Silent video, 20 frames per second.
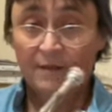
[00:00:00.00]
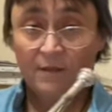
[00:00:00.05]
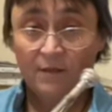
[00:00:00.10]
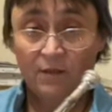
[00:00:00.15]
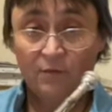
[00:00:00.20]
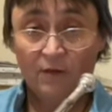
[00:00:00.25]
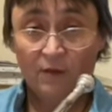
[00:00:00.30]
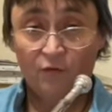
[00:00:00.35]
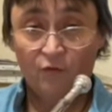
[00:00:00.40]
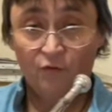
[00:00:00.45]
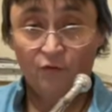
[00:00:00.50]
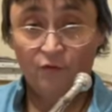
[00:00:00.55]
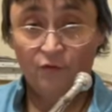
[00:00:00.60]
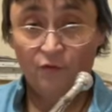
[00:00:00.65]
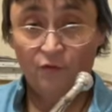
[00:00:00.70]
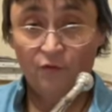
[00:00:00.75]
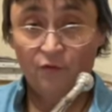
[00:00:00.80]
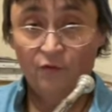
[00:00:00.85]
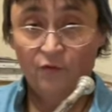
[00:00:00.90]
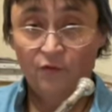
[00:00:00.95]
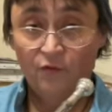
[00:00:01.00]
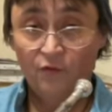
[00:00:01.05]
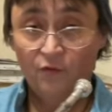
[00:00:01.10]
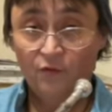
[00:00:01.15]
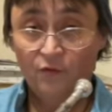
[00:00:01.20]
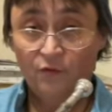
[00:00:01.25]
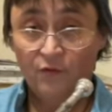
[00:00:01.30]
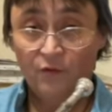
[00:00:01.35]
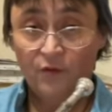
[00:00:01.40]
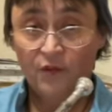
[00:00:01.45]
So you want to do do do
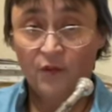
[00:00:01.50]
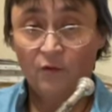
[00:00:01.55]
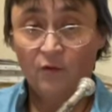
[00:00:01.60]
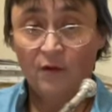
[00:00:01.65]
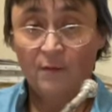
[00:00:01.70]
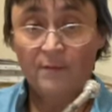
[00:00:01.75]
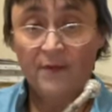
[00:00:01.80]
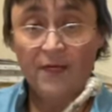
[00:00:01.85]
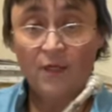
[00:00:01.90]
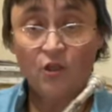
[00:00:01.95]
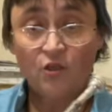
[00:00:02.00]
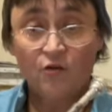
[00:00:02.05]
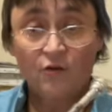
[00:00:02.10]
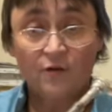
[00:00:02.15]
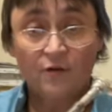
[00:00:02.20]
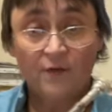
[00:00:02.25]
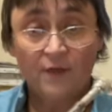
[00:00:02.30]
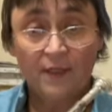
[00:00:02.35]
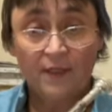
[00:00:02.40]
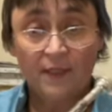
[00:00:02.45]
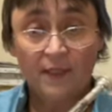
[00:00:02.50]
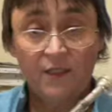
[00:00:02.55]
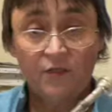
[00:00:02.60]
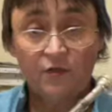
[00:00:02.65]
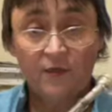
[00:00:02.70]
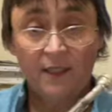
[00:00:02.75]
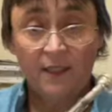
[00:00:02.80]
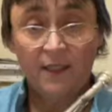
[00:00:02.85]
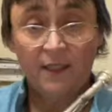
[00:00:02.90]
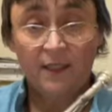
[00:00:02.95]
do. So you want to make sure that these
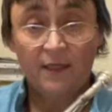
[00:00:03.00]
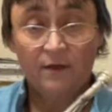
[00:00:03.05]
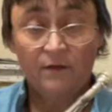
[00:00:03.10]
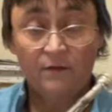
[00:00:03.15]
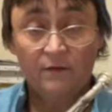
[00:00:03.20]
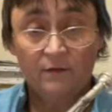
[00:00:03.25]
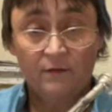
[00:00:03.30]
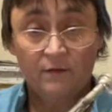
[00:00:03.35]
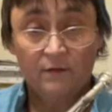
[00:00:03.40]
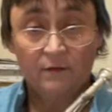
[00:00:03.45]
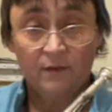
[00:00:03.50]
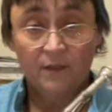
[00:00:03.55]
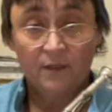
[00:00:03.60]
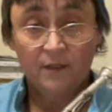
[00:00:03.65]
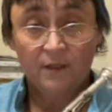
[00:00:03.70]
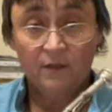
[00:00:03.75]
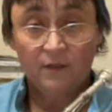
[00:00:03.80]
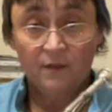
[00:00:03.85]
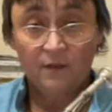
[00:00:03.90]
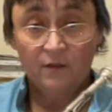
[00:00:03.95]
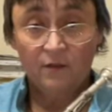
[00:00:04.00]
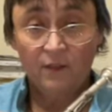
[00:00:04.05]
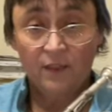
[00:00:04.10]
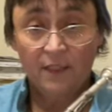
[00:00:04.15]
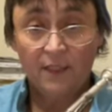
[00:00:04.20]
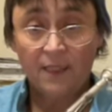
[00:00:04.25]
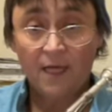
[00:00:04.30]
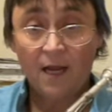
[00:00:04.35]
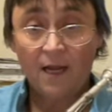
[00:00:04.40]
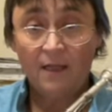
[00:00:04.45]
are getting down good
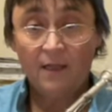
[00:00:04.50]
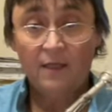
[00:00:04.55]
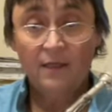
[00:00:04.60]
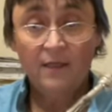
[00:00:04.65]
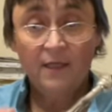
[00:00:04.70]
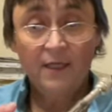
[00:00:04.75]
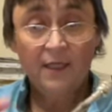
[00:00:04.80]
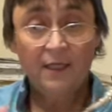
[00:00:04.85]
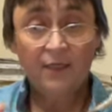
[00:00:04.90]
and solid.